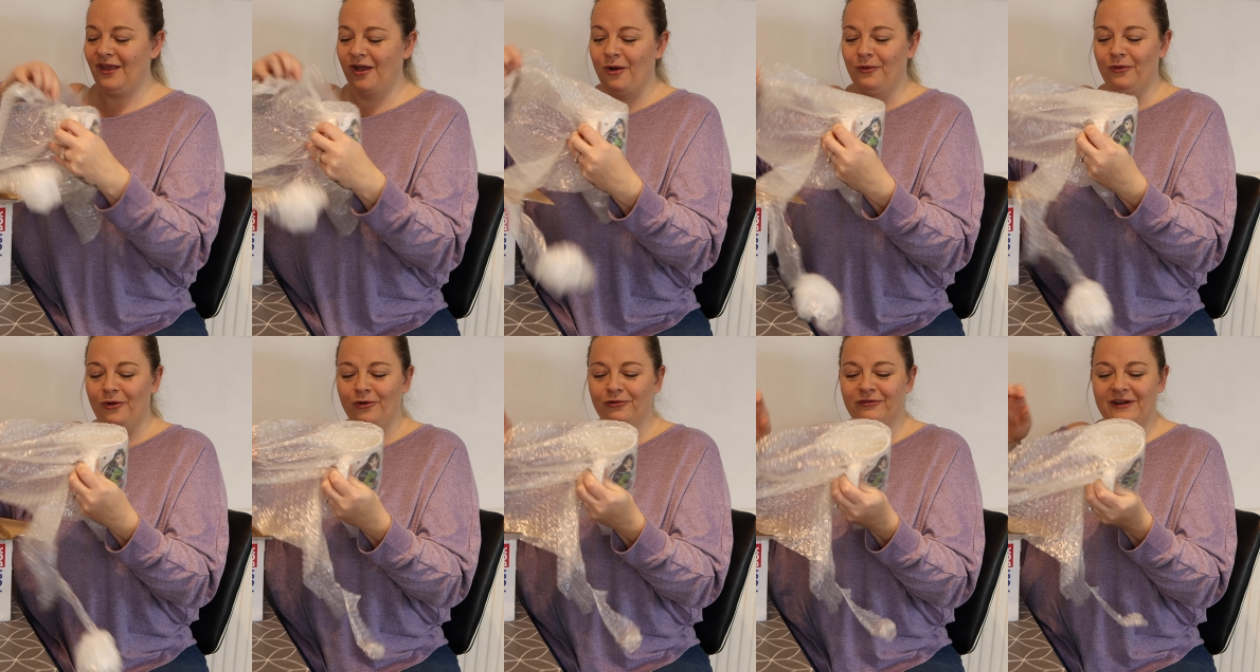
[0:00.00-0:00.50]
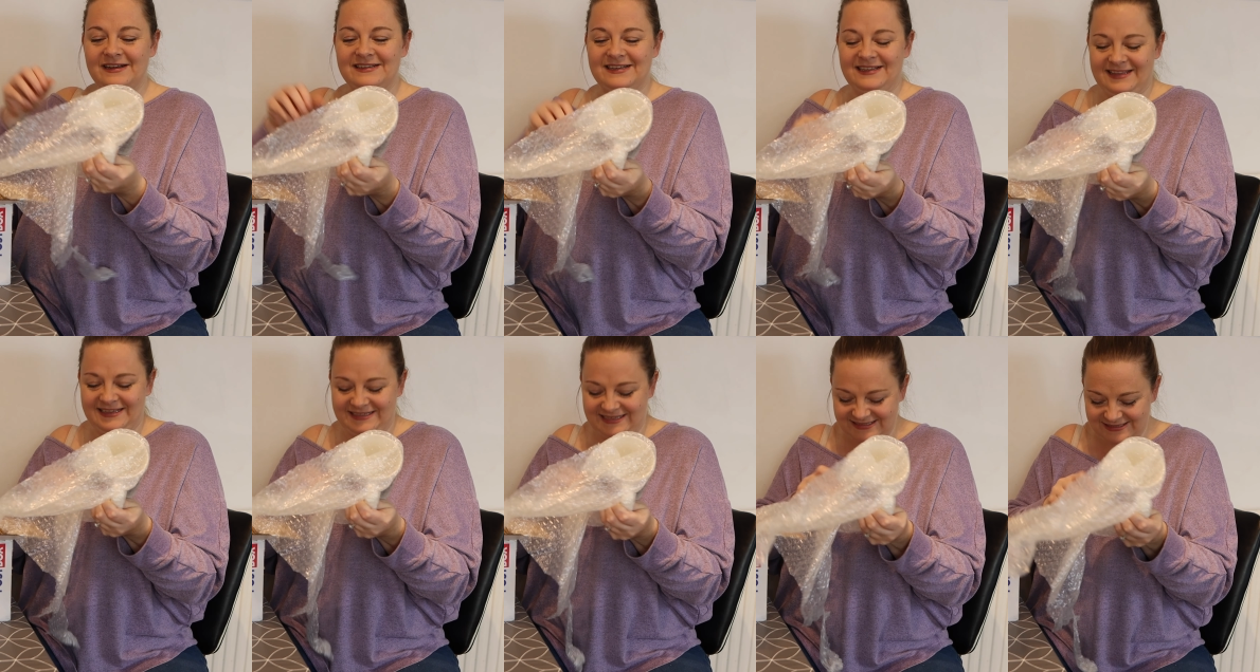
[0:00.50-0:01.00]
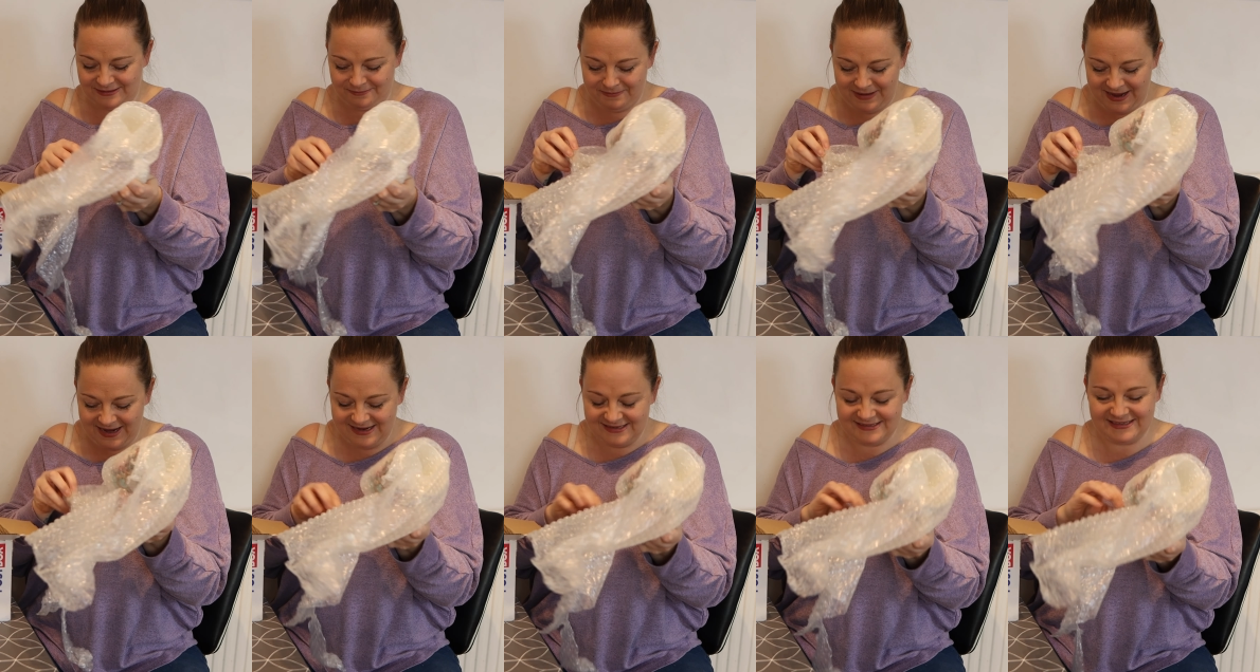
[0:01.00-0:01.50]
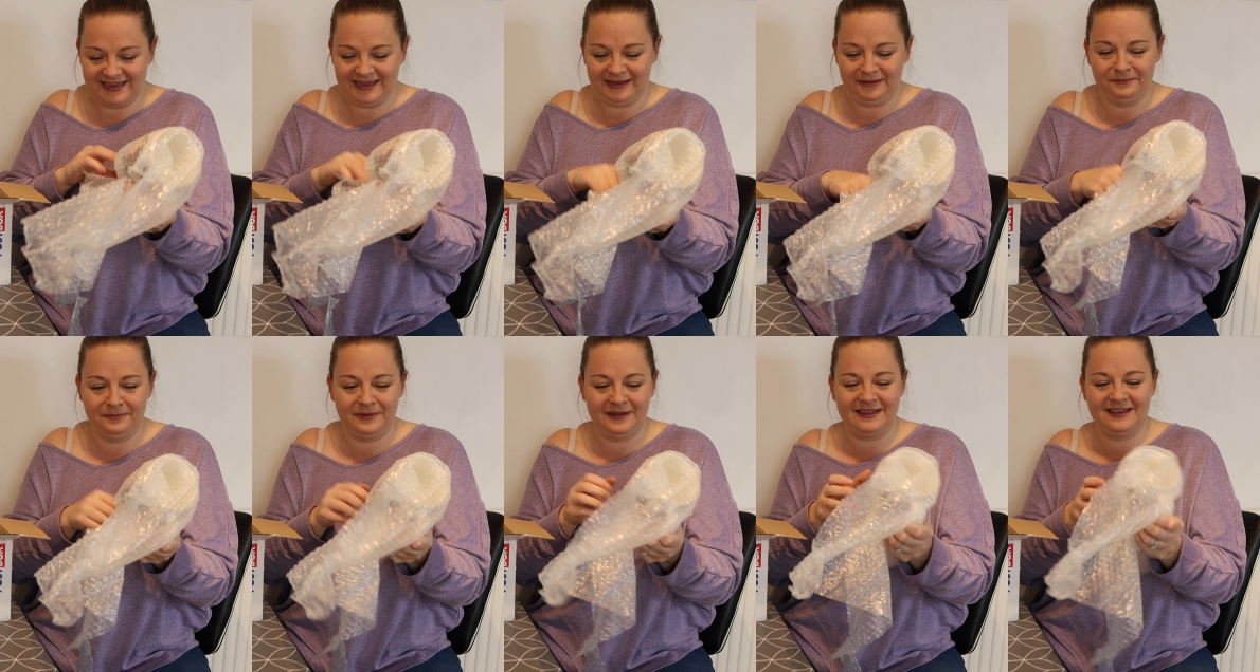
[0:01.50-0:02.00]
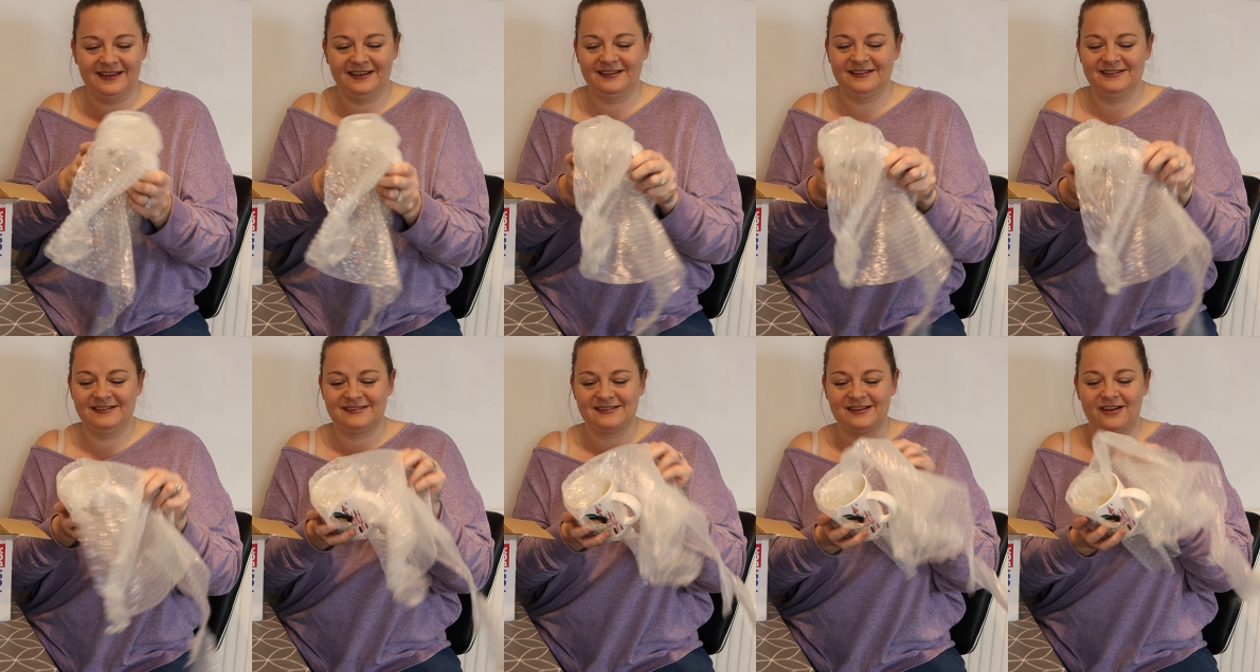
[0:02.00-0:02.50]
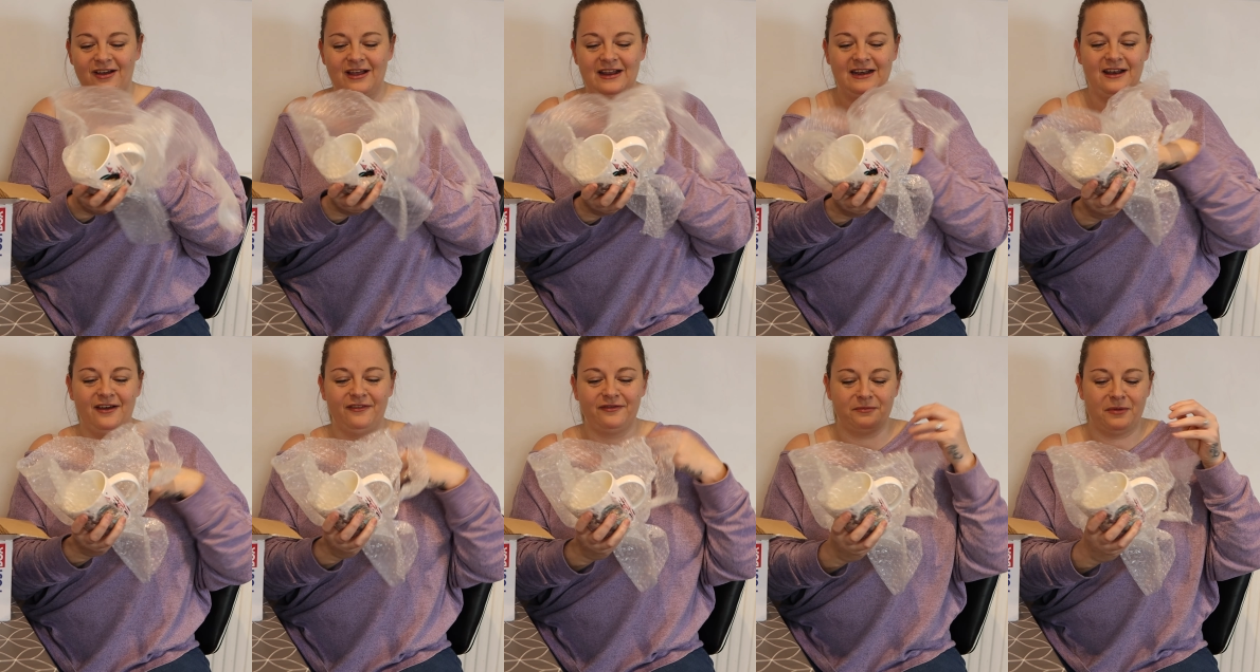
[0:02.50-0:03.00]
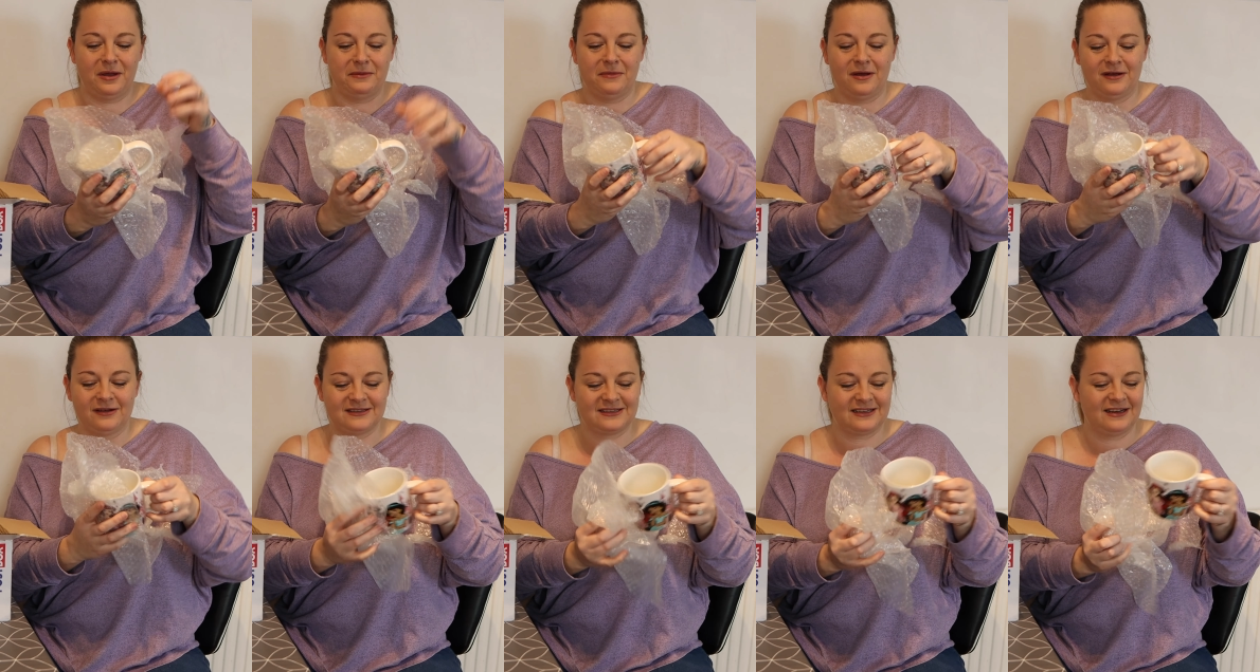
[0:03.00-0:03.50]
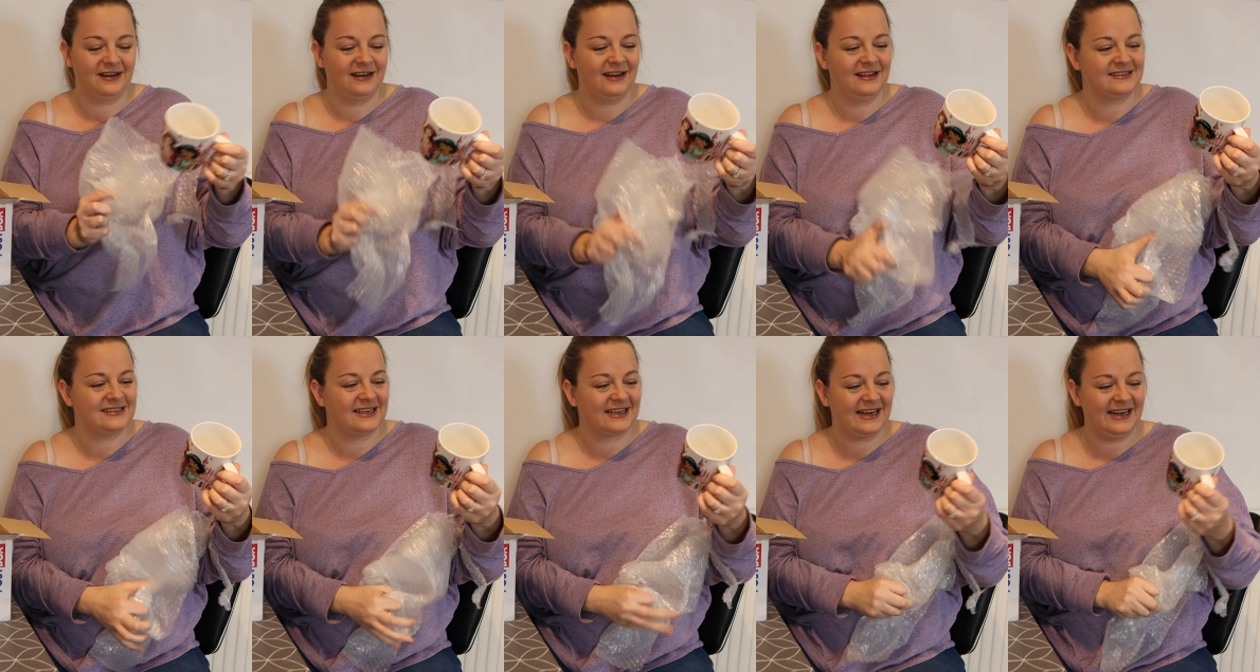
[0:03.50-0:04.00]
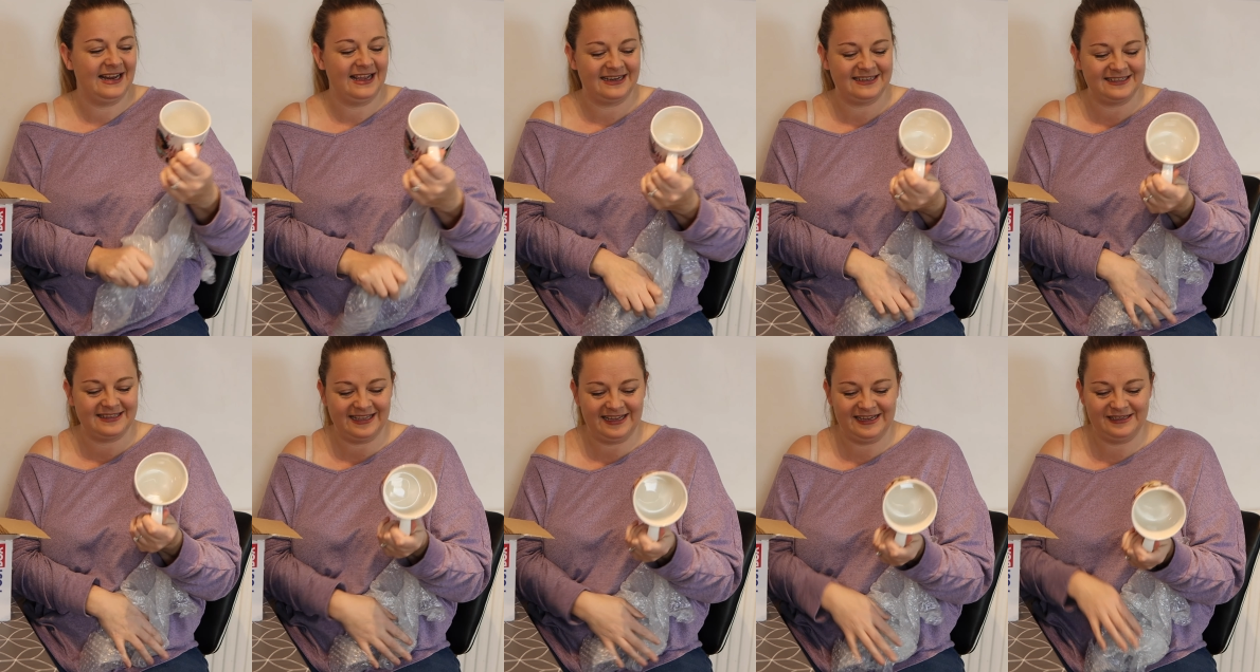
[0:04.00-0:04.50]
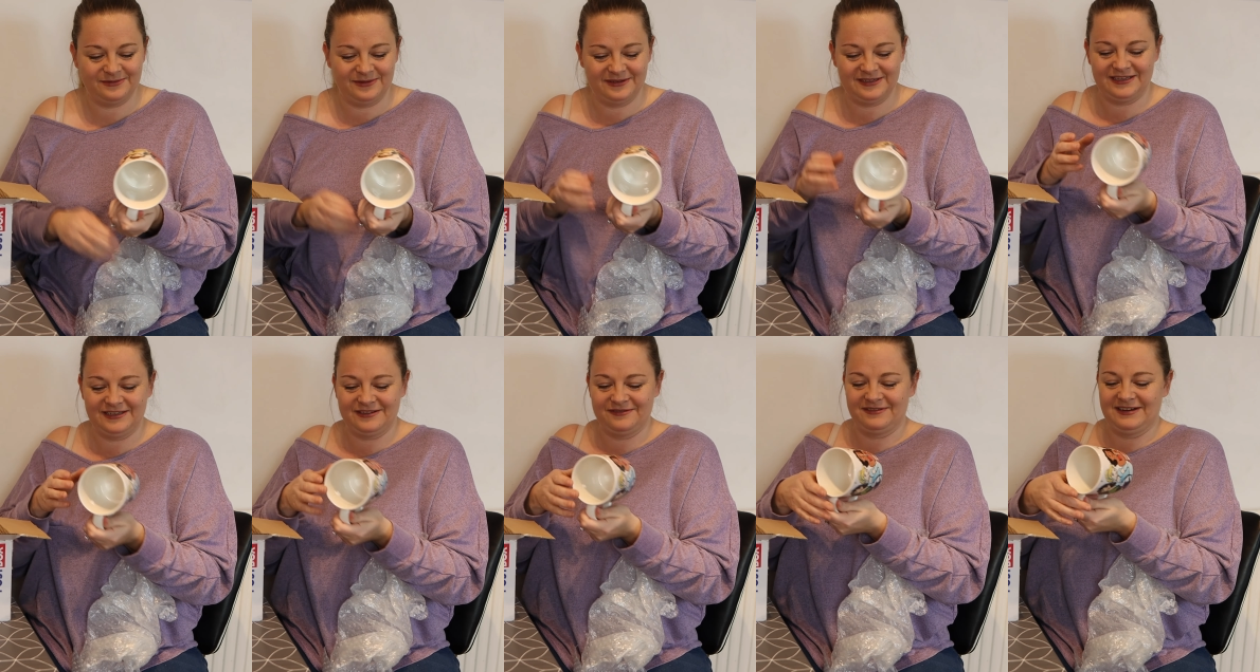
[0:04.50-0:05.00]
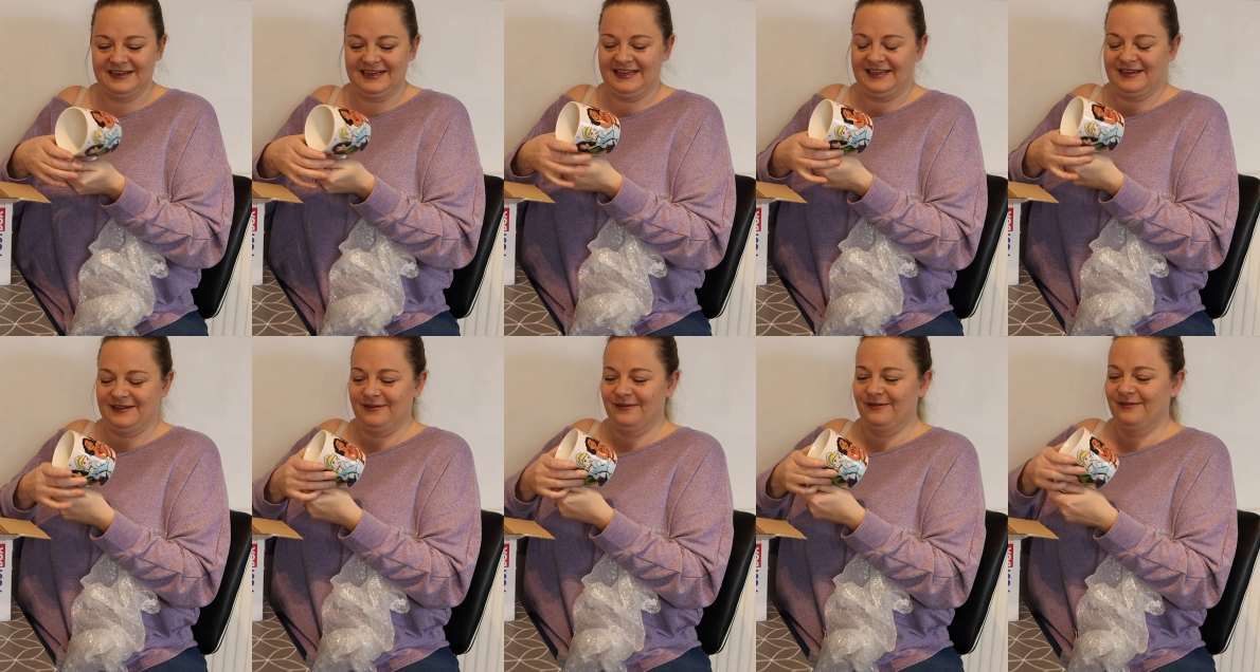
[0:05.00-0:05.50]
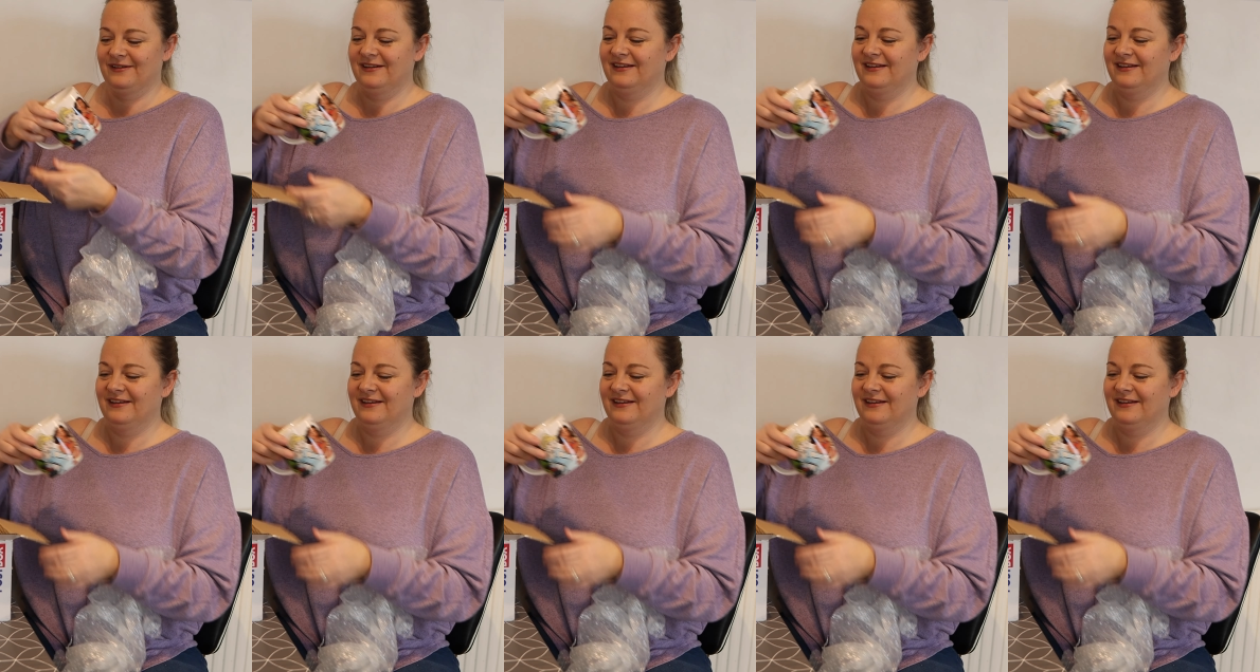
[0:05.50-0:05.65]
Oh, already this is amazing because I love my mugs and I like to collect these, which is really cool.